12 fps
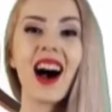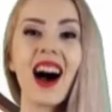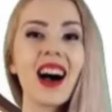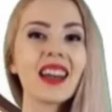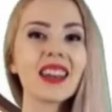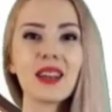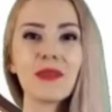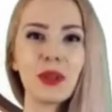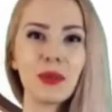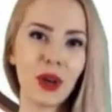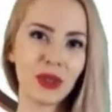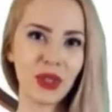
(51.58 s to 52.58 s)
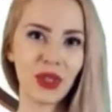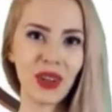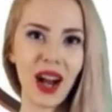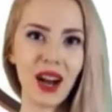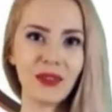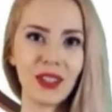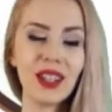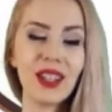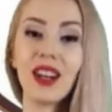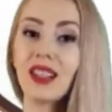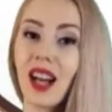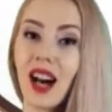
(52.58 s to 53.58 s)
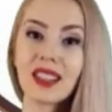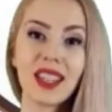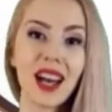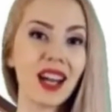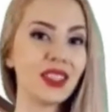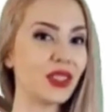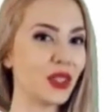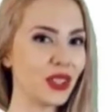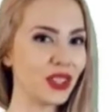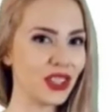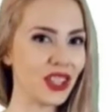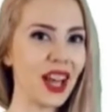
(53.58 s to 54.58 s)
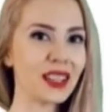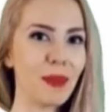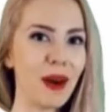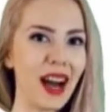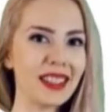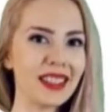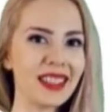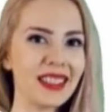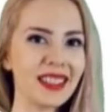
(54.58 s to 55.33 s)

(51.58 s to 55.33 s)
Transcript: I can promote your offer alongside your chatbot.